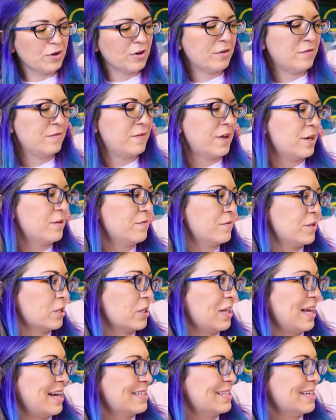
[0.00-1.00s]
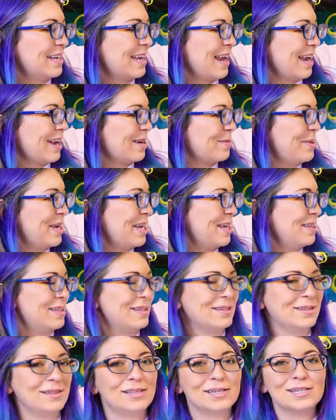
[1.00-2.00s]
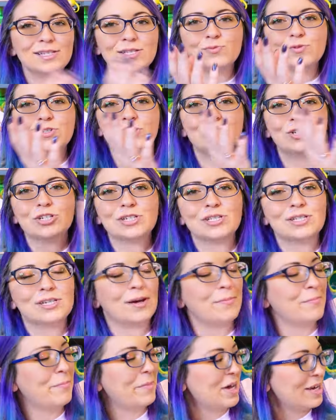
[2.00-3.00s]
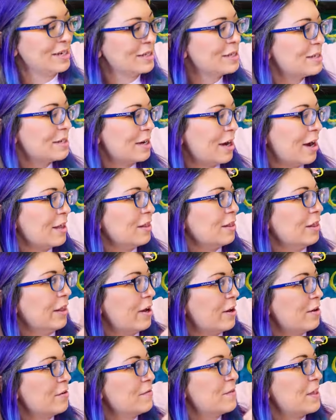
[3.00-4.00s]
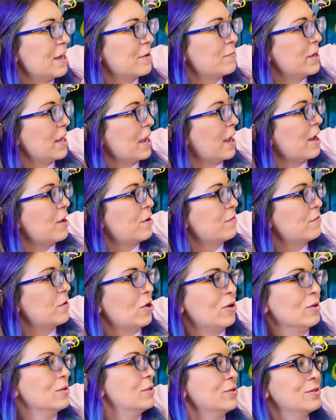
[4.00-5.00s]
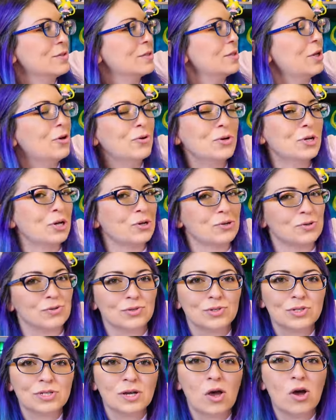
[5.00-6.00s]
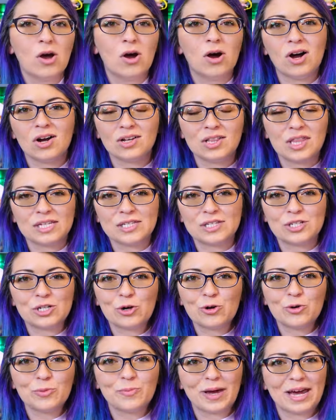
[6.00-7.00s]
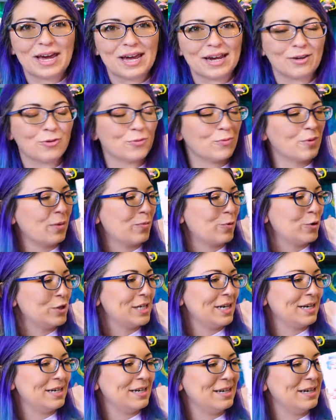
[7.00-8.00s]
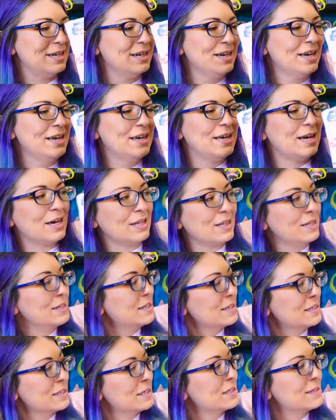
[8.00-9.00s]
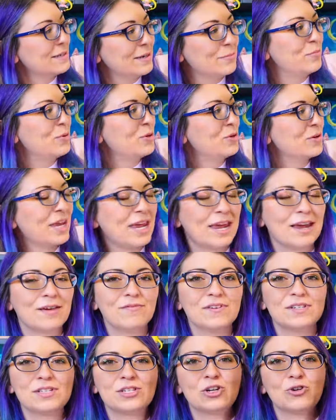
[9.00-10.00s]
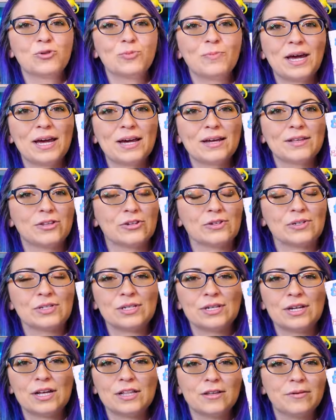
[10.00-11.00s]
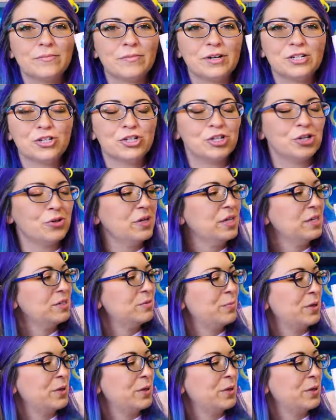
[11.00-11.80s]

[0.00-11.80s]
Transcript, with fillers: are a fan of the classic anime, then this was just a must. I love that we have all those logos on this tote bag represented. Uh, this is a simple canvas tote bag. There's nothing much to it,